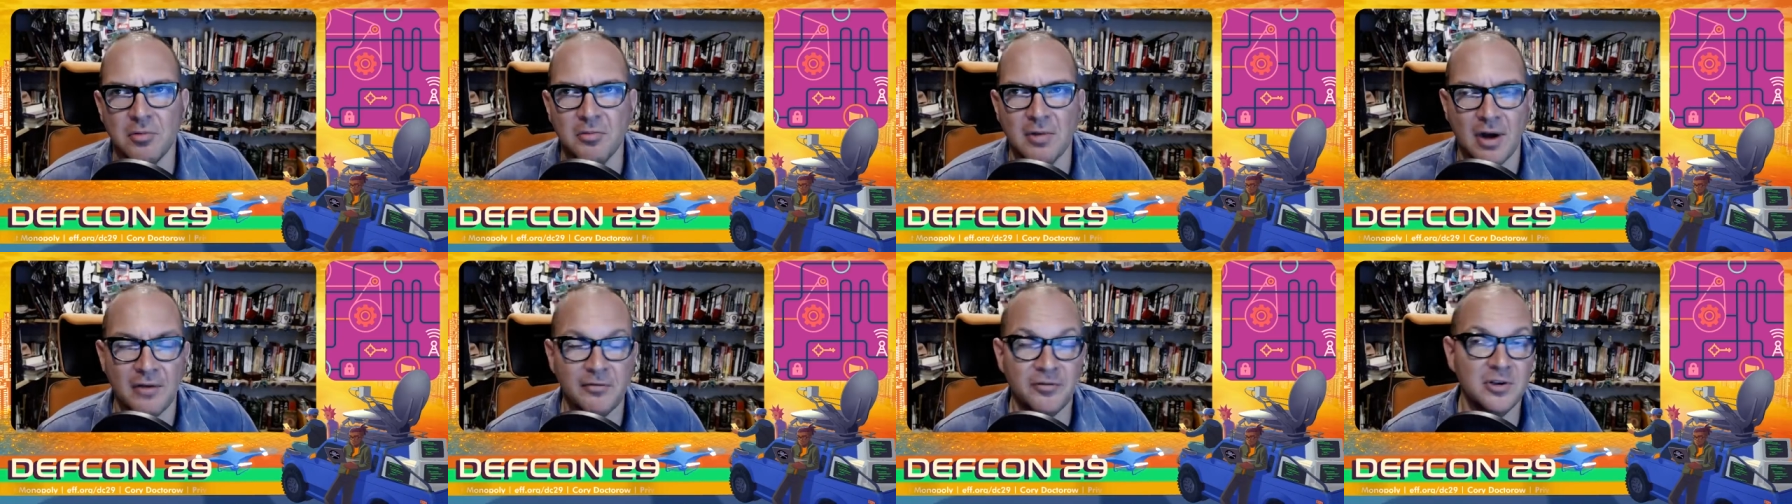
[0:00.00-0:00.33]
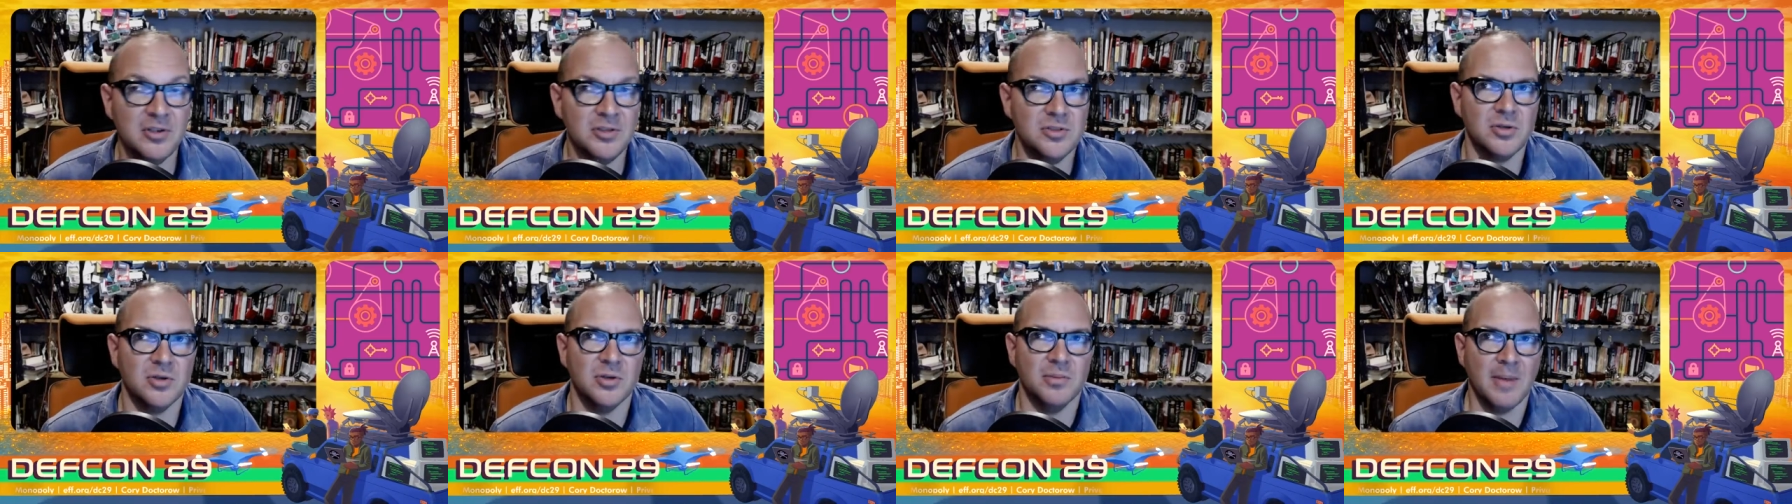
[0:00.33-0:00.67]

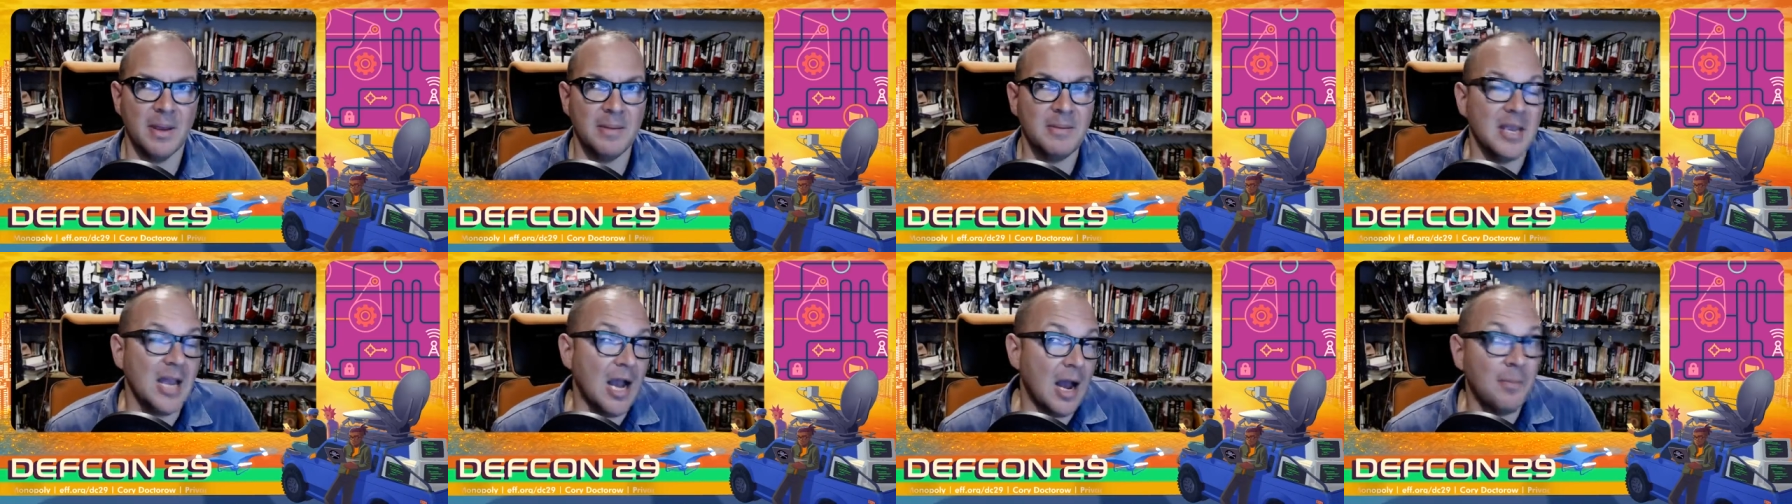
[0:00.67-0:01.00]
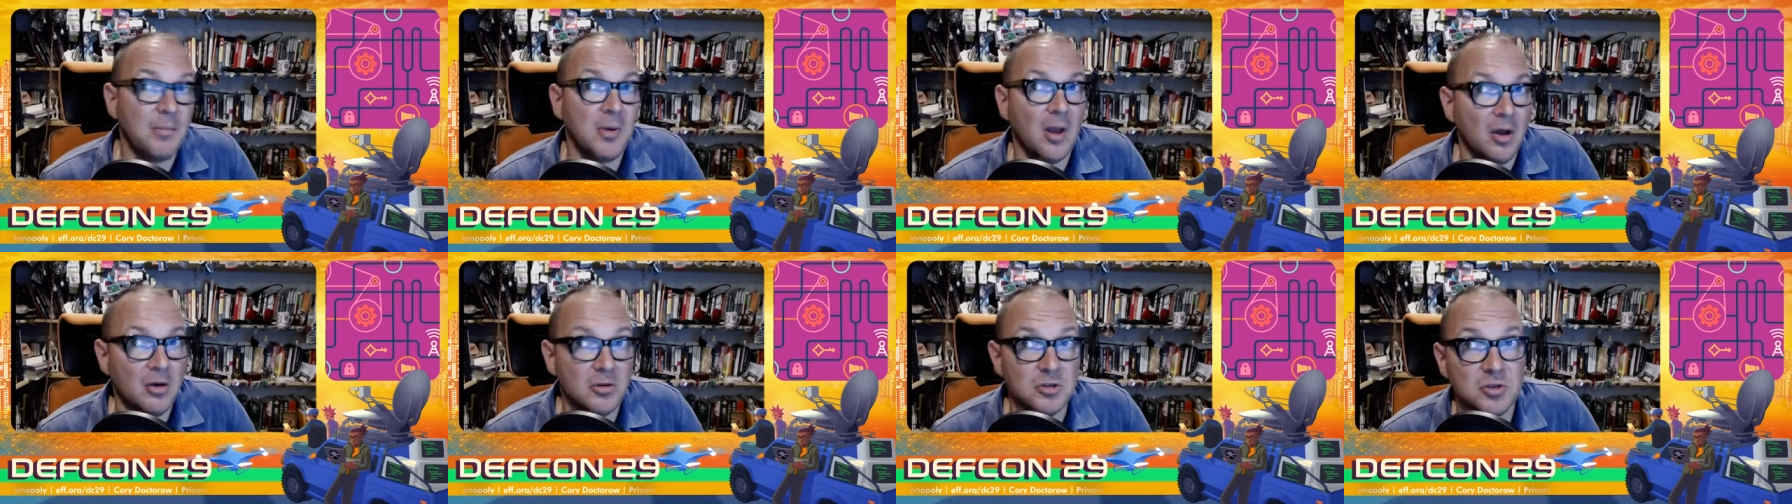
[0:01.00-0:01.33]
reference or maybe
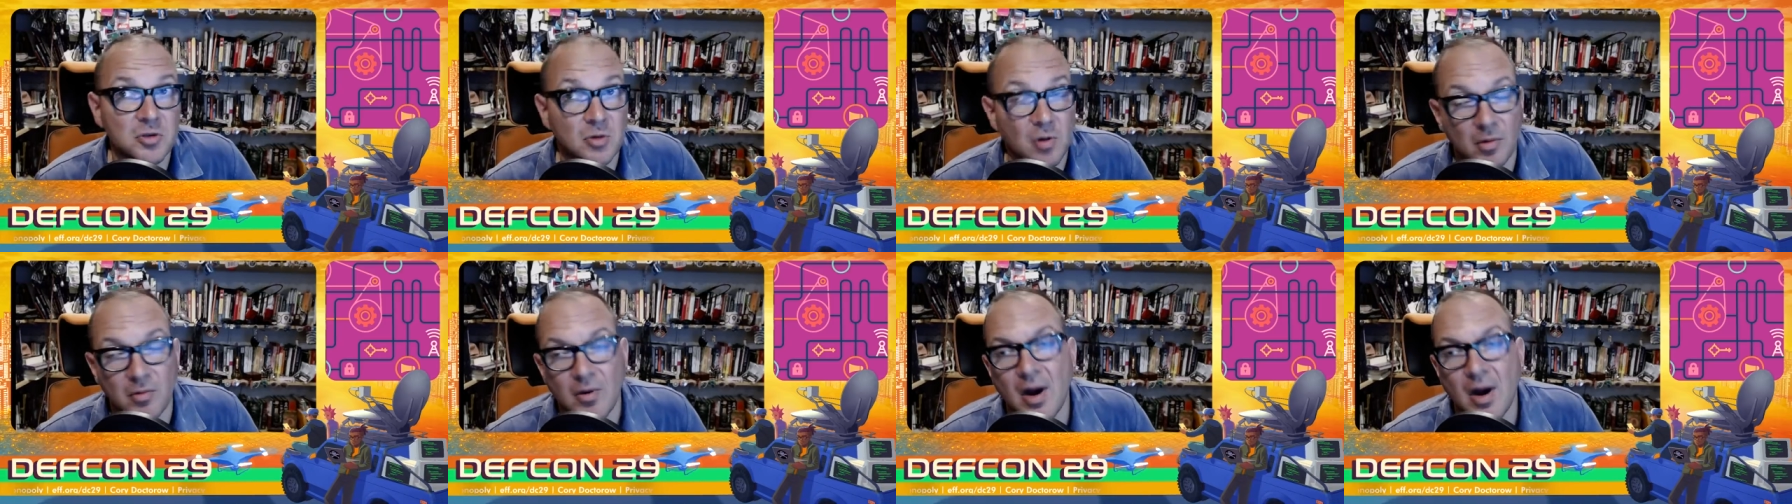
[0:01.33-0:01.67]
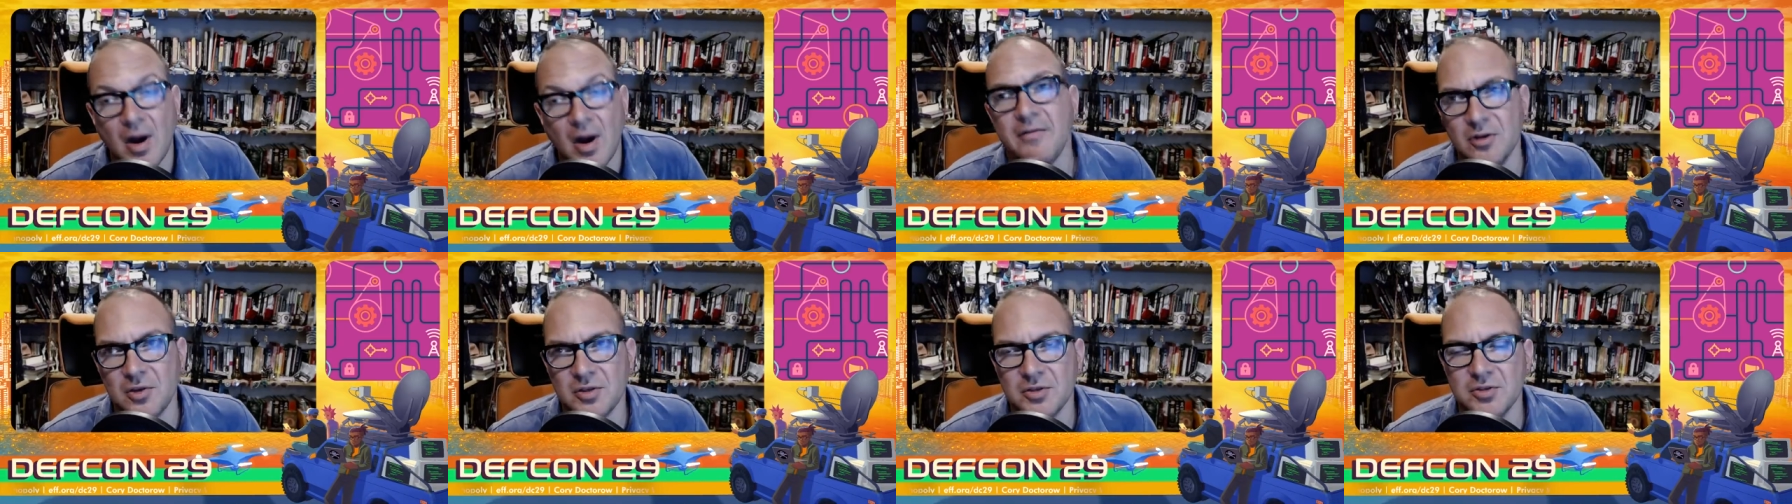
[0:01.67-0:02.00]
upload to a
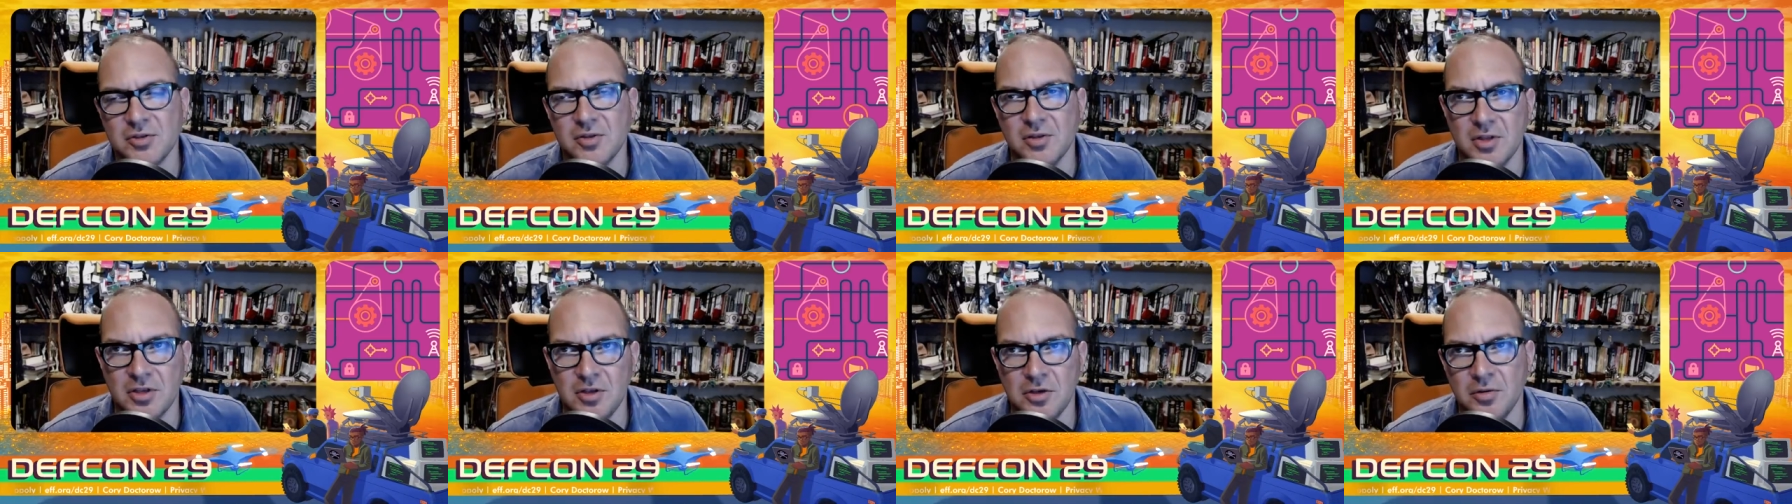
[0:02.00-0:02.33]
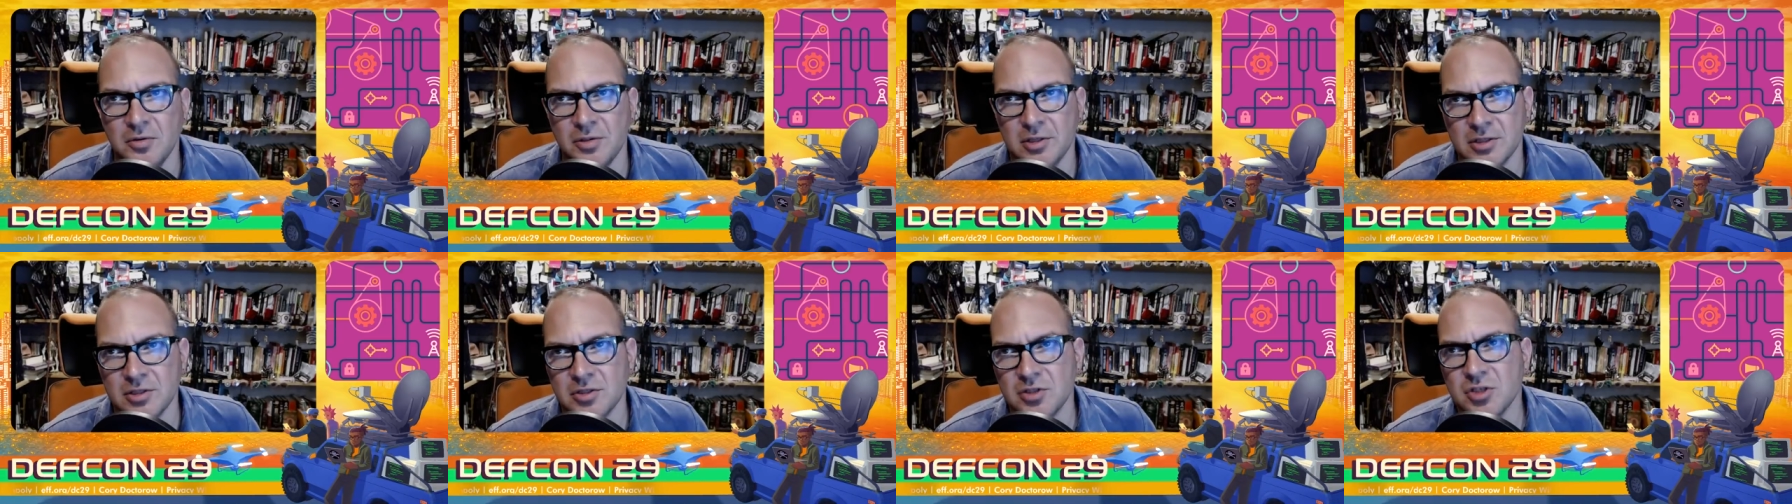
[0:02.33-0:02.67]
rival so that you
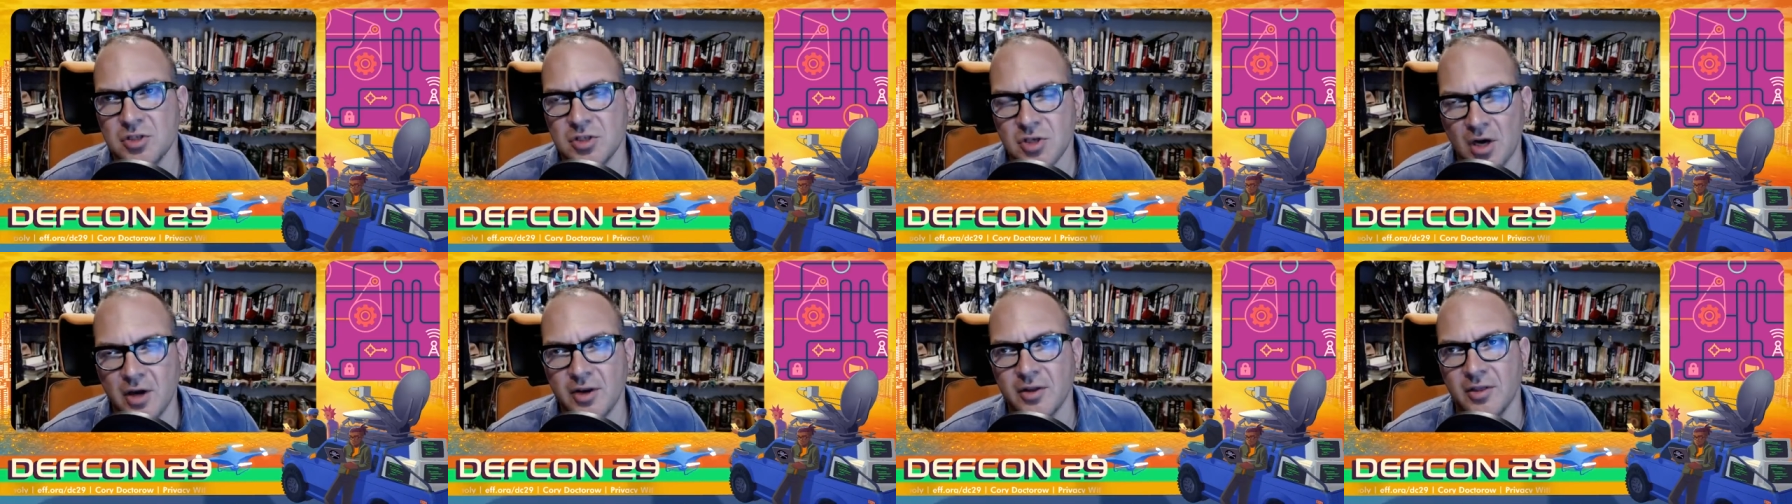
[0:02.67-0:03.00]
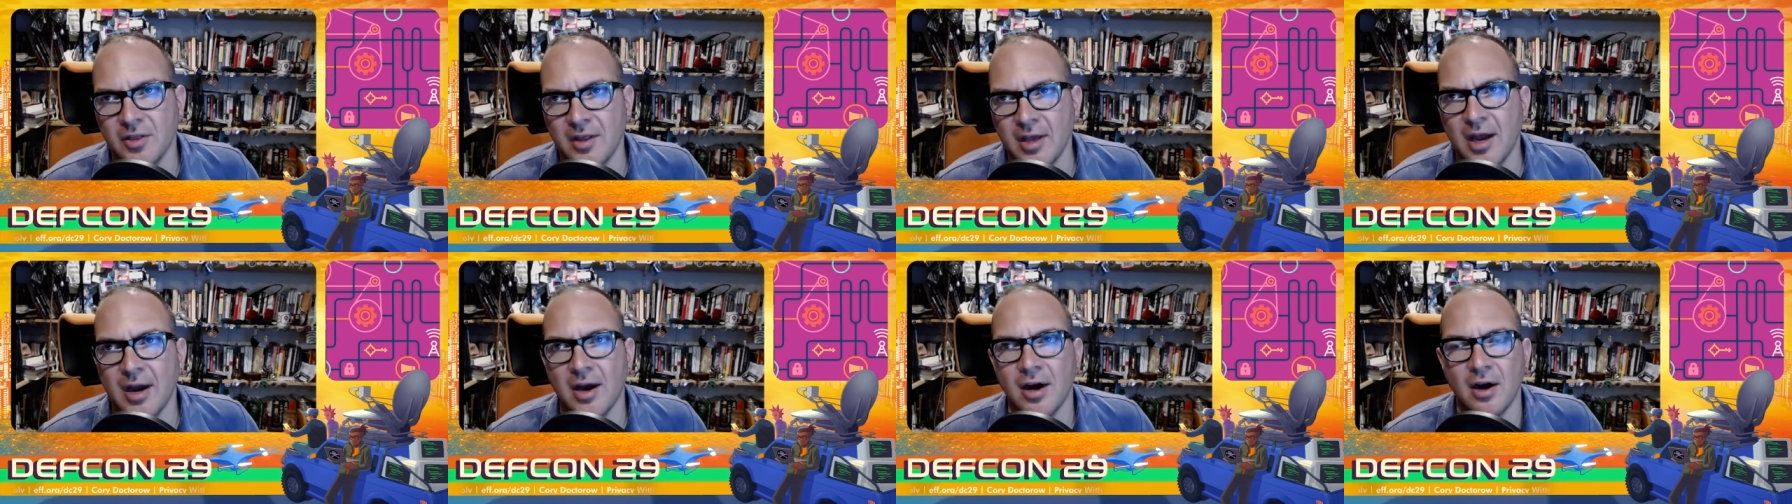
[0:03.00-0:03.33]
can start
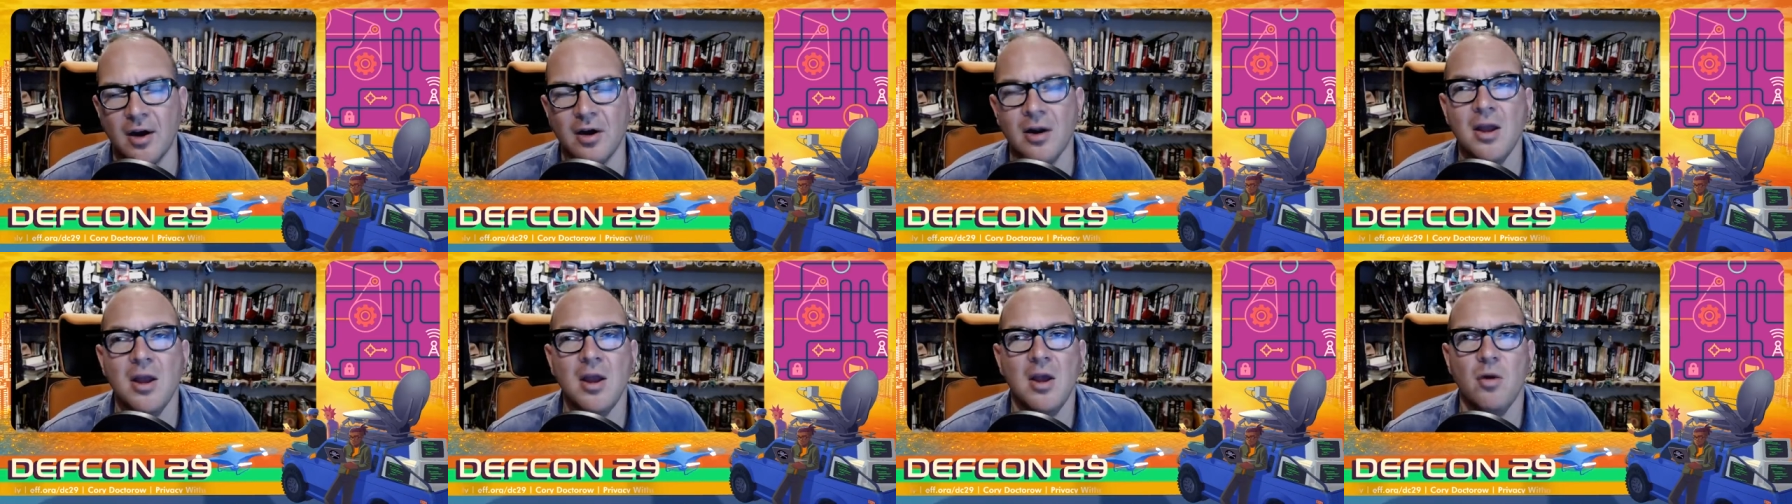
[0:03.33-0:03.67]
there